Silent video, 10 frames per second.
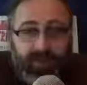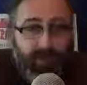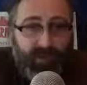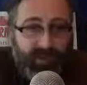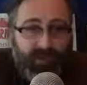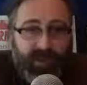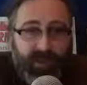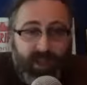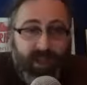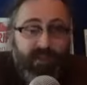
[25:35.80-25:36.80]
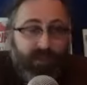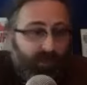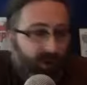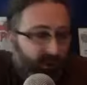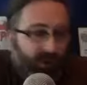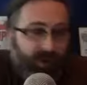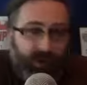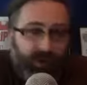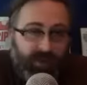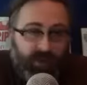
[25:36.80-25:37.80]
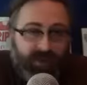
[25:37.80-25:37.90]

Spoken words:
you literally the words you use in the